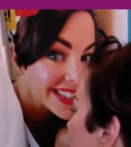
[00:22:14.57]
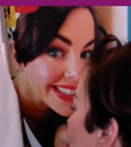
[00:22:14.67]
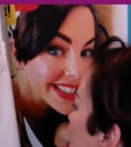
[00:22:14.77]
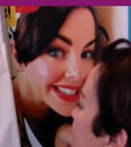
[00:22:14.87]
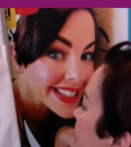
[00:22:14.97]

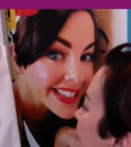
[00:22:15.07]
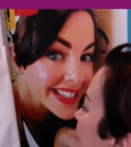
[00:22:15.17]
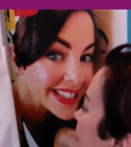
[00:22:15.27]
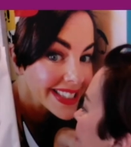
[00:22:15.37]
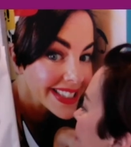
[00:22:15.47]
boys,
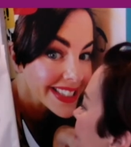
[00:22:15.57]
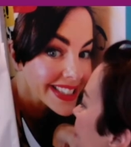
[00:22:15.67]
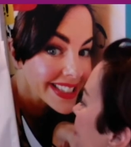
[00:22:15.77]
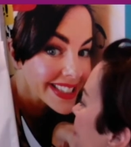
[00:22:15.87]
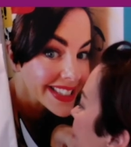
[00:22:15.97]

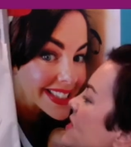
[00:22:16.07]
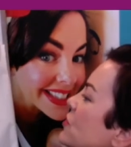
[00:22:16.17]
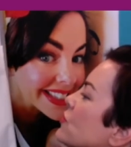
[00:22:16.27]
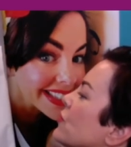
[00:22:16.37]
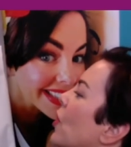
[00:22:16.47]
you're going to
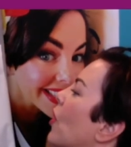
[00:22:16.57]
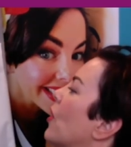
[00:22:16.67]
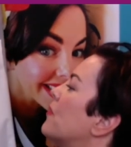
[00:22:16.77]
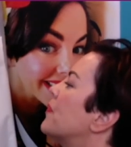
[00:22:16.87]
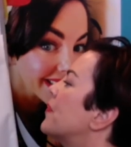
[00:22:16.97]

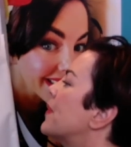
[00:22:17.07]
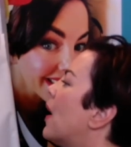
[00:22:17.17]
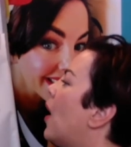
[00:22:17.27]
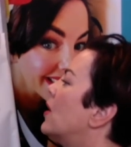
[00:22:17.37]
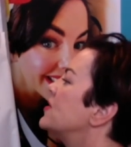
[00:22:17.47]
draw
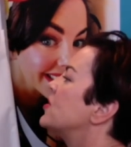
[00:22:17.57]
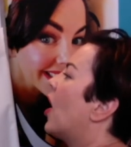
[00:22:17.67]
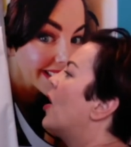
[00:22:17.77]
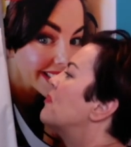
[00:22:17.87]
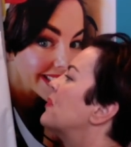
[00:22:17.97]
on
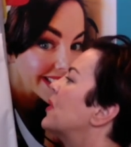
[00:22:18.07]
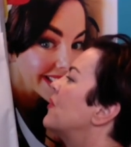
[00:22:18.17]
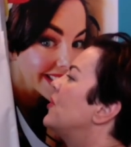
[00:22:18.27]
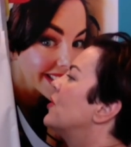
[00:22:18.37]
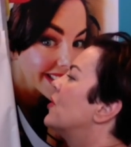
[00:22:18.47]
top
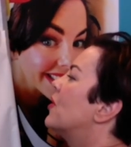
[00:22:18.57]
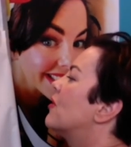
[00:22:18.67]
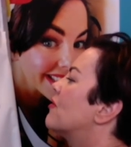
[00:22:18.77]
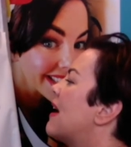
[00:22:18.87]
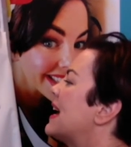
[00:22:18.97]
of your
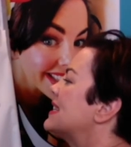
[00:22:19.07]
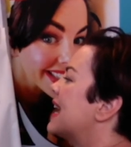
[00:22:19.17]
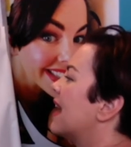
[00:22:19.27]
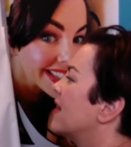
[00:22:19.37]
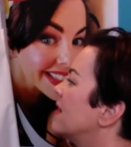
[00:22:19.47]

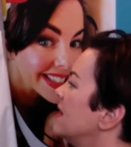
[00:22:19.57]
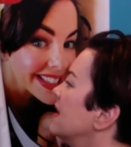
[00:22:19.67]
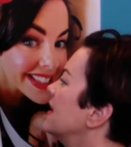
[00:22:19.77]
rectangle